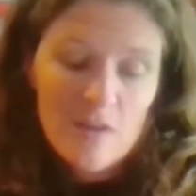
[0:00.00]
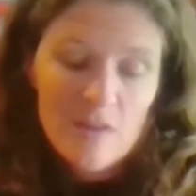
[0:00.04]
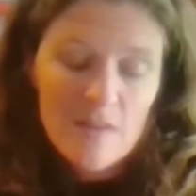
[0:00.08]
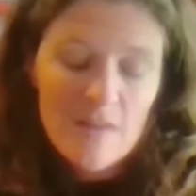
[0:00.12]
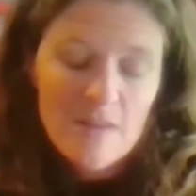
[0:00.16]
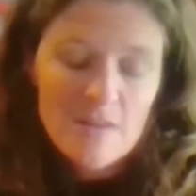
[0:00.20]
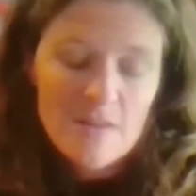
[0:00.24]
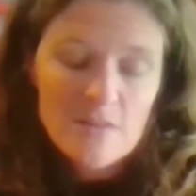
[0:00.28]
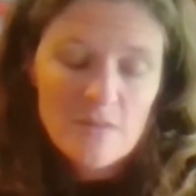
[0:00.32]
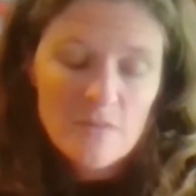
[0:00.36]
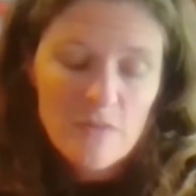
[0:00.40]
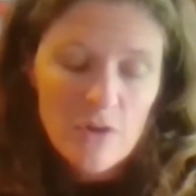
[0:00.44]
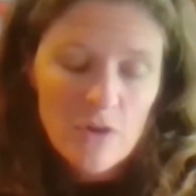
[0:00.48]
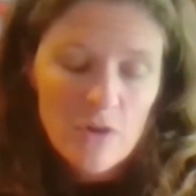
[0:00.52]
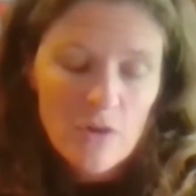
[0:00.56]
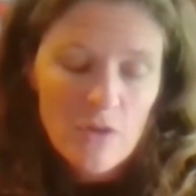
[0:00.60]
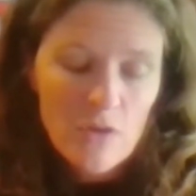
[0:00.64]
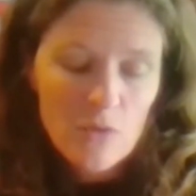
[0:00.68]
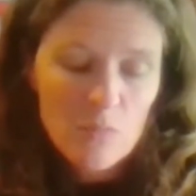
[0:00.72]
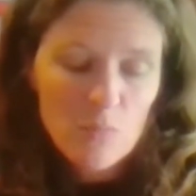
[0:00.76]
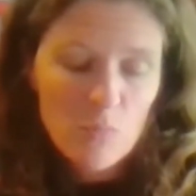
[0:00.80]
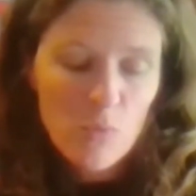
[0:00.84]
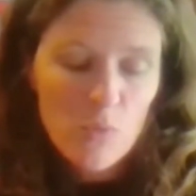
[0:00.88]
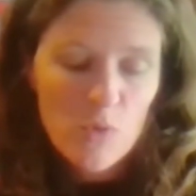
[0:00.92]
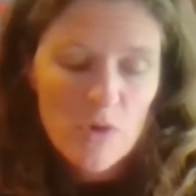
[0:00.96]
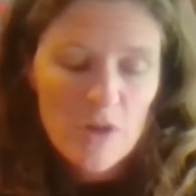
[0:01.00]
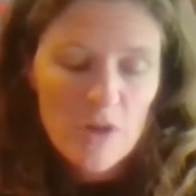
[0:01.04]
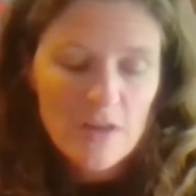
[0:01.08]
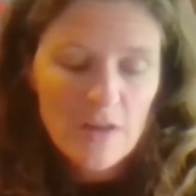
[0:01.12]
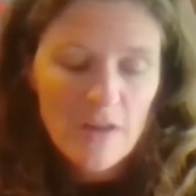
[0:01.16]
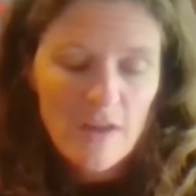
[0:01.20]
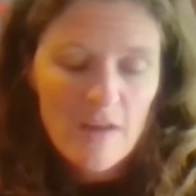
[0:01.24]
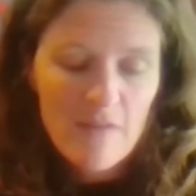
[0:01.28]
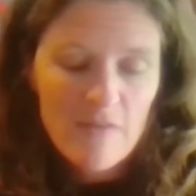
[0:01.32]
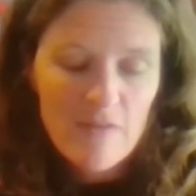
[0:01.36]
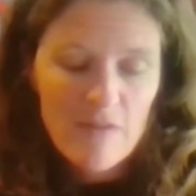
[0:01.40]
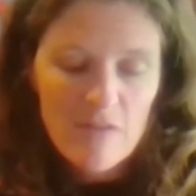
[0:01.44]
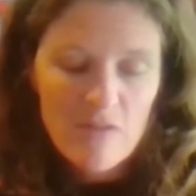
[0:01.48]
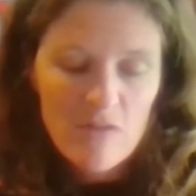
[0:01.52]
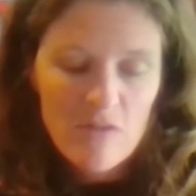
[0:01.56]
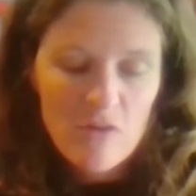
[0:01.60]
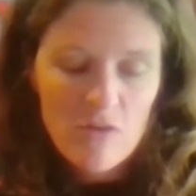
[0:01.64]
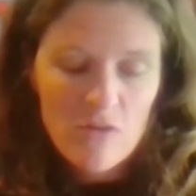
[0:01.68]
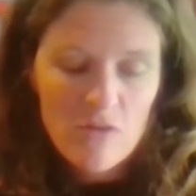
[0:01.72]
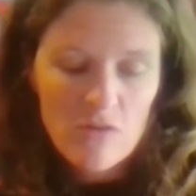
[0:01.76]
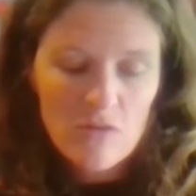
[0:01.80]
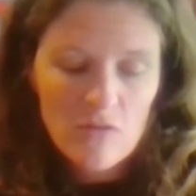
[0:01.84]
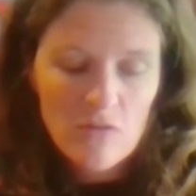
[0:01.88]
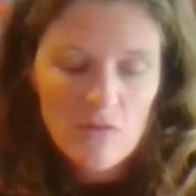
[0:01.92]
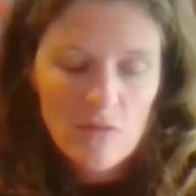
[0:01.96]
that's a very good point. Having
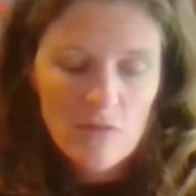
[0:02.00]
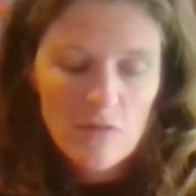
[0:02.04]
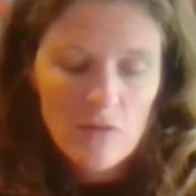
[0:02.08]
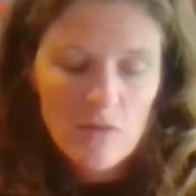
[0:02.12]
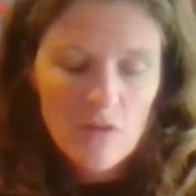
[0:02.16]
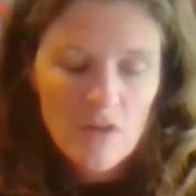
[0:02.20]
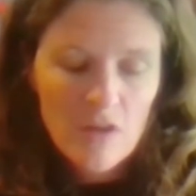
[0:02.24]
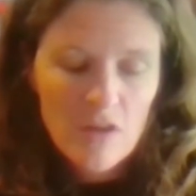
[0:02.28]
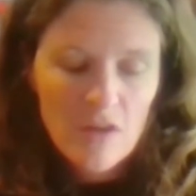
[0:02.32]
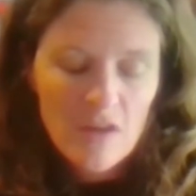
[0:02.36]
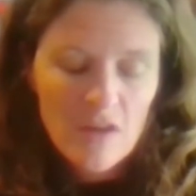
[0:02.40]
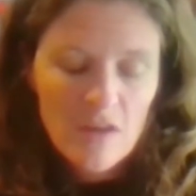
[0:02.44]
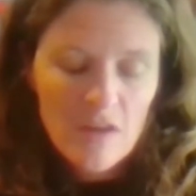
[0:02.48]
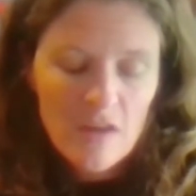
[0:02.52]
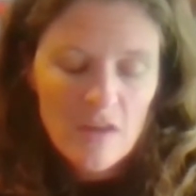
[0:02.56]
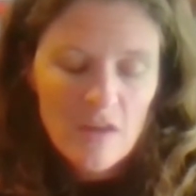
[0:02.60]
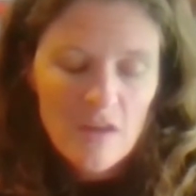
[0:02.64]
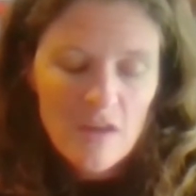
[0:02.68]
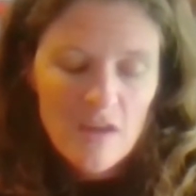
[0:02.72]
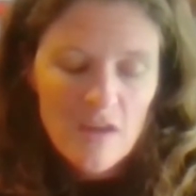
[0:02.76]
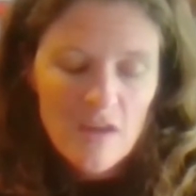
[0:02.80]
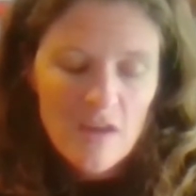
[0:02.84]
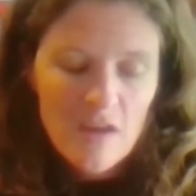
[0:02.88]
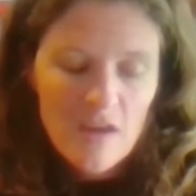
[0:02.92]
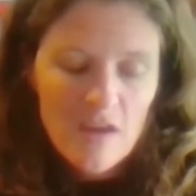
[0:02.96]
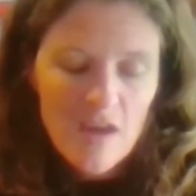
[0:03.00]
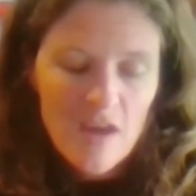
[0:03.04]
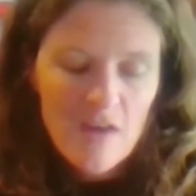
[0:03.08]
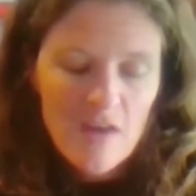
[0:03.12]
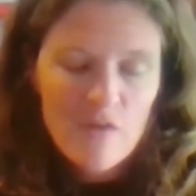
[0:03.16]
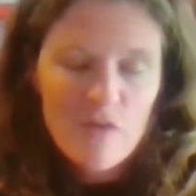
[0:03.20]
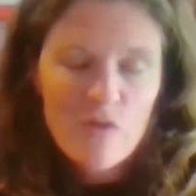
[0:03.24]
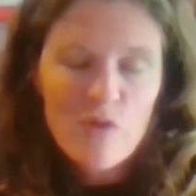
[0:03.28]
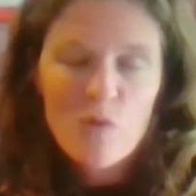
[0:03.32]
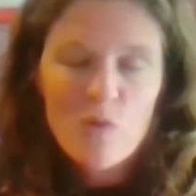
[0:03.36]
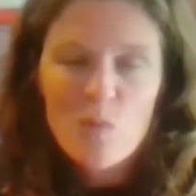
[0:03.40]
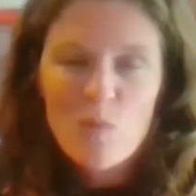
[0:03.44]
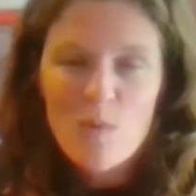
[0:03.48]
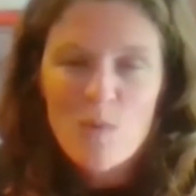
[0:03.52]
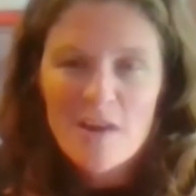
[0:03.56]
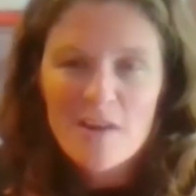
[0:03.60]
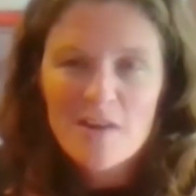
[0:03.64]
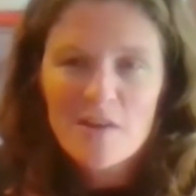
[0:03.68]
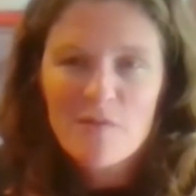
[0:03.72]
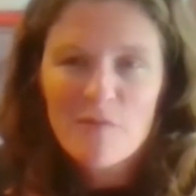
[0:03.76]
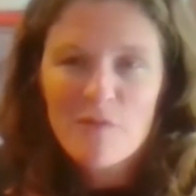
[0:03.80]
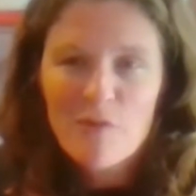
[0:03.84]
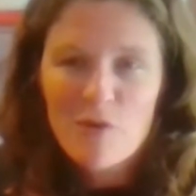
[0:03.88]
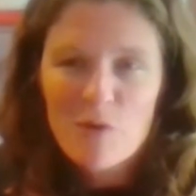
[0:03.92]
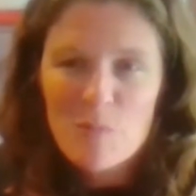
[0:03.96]
the right
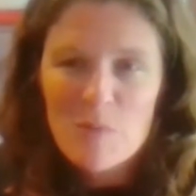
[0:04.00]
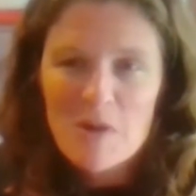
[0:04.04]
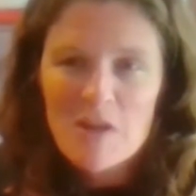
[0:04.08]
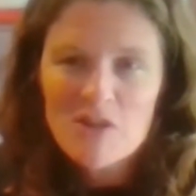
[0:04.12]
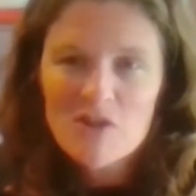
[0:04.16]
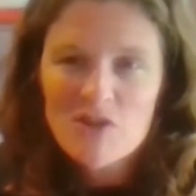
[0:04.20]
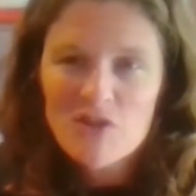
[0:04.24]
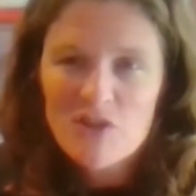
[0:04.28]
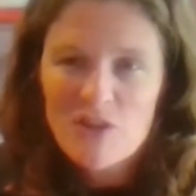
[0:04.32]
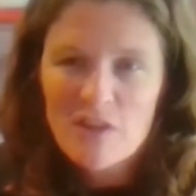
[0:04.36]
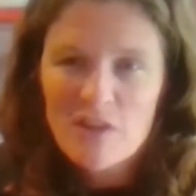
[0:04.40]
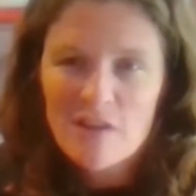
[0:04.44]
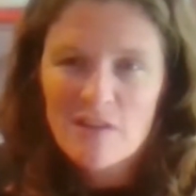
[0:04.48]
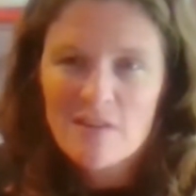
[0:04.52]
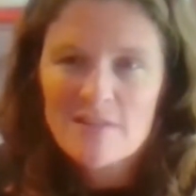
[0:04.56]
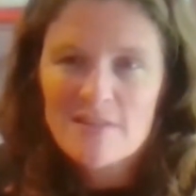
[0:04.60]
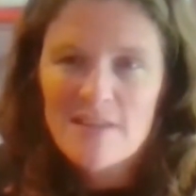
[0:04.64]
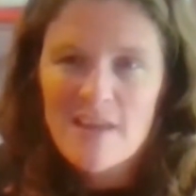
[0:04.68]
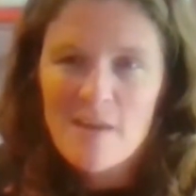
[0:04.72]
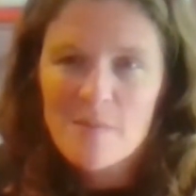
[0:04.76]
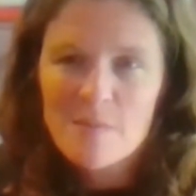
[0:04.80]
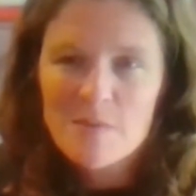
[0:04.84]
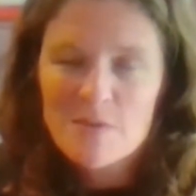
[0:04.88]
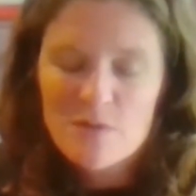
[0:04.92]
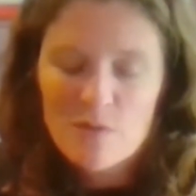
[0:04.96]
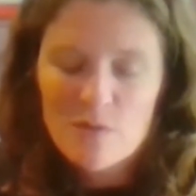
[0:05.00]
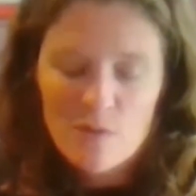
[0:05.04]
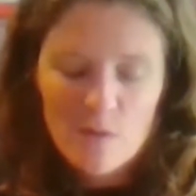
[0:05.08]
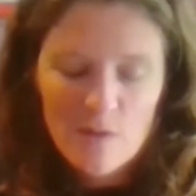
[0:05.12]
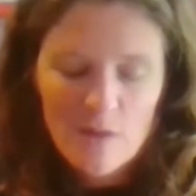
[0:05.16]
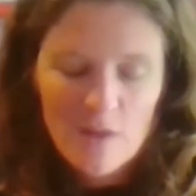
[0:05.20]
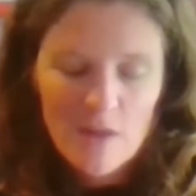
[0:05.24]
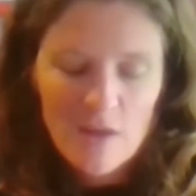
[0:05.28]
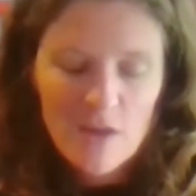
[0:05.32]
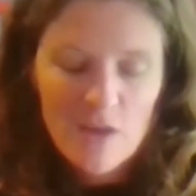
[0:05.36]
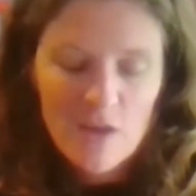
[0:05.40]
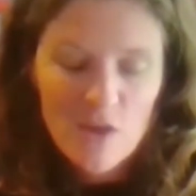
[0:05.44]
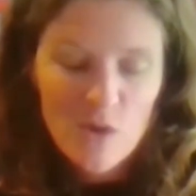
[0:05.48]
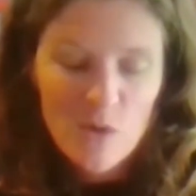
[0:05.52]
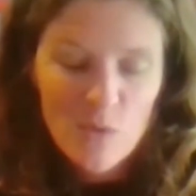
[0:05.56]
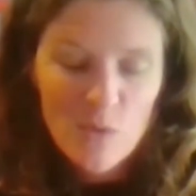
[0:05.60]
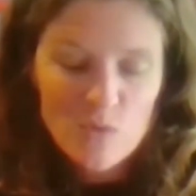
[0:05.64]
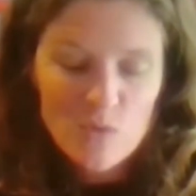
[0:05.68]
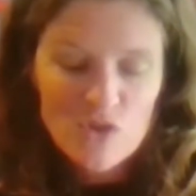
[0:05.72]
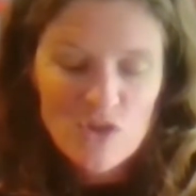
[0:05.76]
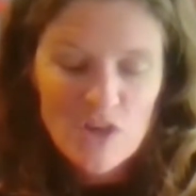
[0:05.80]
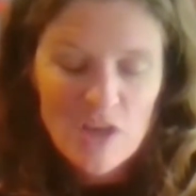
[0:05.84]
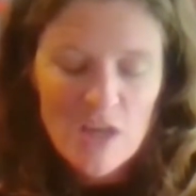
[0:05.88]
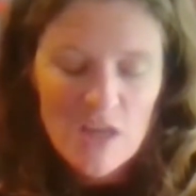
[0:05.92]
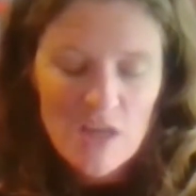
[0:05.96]
information is absolutely a
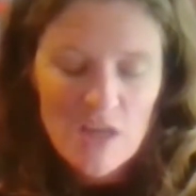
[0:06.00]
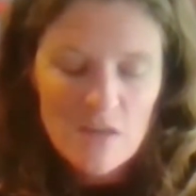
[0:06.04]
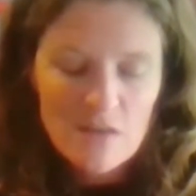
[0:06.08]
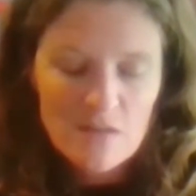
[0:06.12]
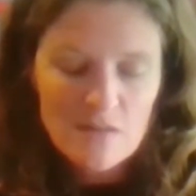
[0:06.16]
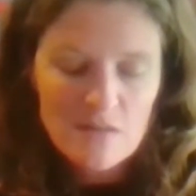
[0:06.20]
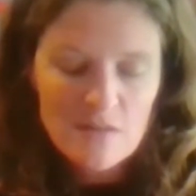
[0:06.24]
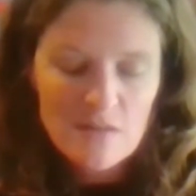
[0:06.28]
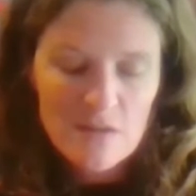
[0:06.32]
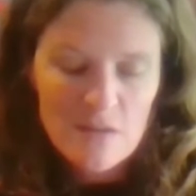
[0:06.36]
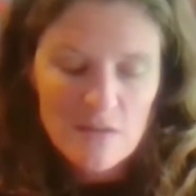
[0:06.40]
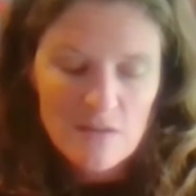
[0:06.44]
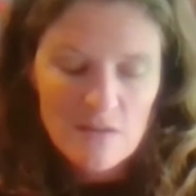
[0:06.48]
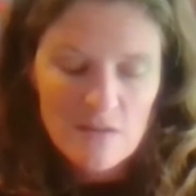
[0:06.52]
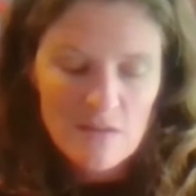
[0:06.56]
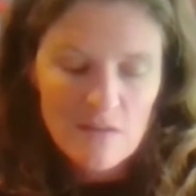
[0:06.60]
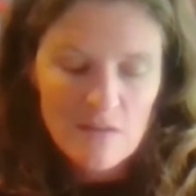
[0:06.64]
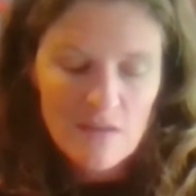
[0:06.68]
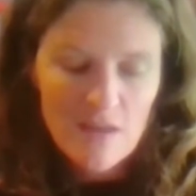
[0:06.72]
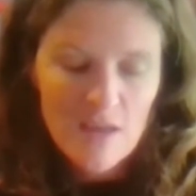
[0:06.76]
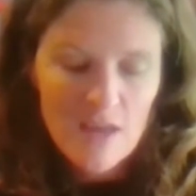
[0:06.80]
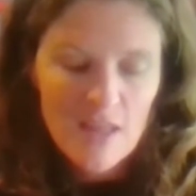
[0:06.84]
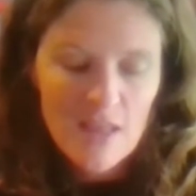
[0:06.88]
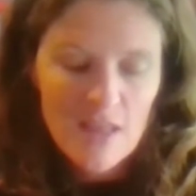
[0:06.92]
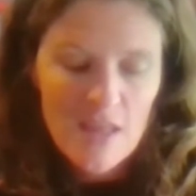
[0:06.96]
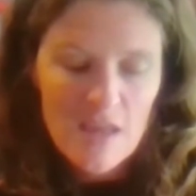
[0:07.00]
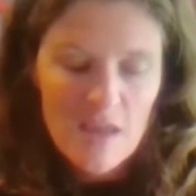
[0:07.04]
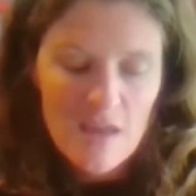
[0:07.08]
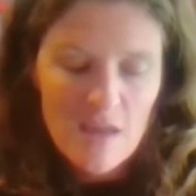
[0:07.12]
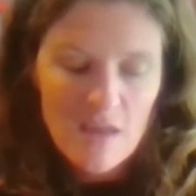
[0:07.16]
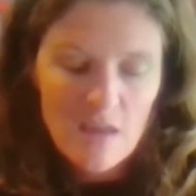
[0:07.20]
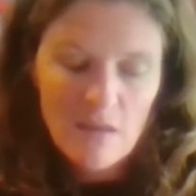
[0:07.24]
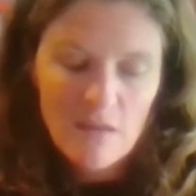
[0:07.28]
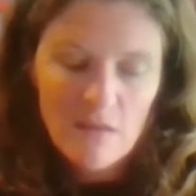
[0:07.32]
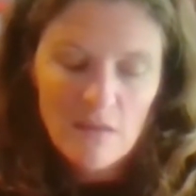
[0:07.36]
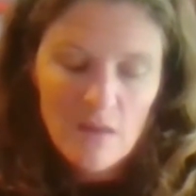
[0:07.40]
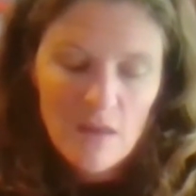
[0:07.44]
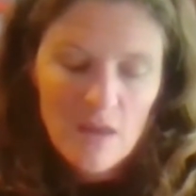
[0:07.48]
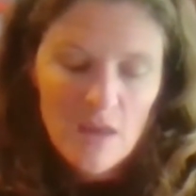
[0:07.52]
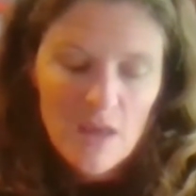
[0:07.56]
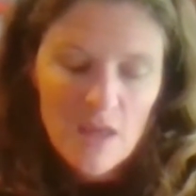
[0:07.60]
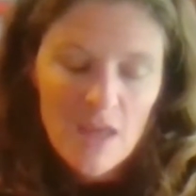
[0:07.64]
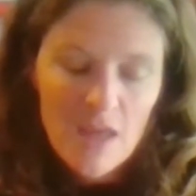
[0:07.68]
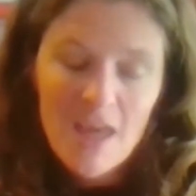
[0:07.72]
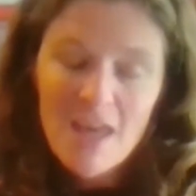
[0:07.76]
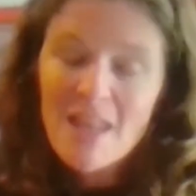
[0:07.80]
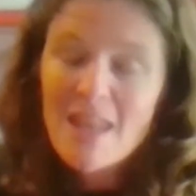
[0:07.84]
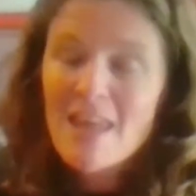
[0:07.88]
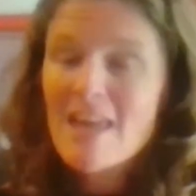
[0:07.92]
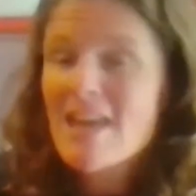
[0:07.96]
huge key to any
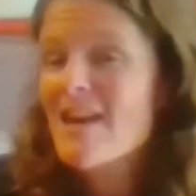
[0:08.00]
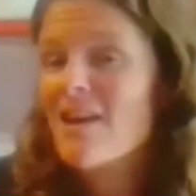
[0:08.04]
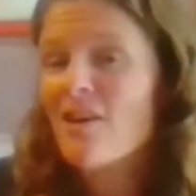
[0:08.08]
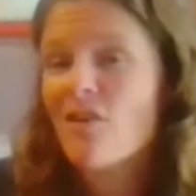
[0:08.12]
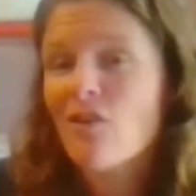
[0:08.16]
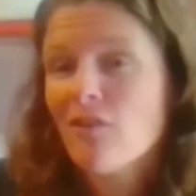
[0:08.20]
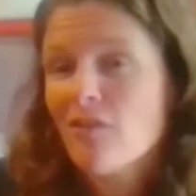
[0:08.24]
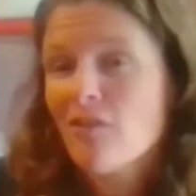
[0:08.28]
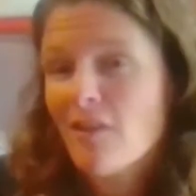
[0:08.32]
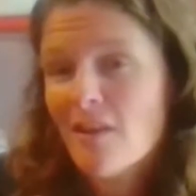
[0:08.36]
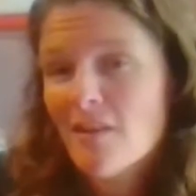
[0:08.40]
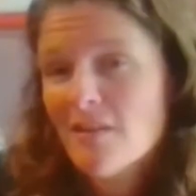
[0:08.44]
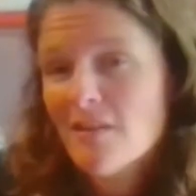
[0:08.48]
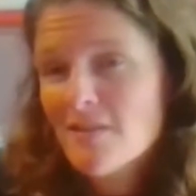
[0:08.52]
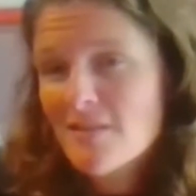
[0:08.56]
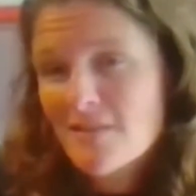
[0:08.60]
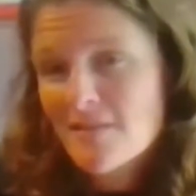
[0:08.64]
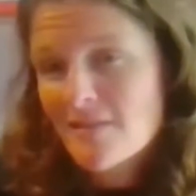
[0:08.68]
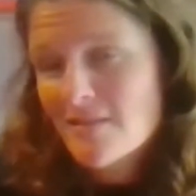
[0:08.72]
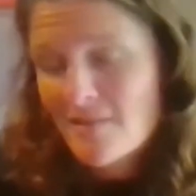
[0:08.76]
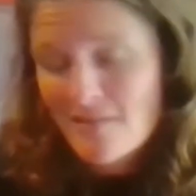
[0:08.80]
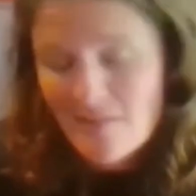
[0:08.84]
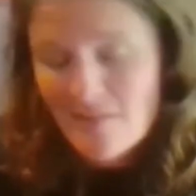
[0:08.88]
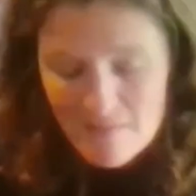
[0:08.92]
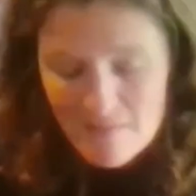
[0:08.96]
illness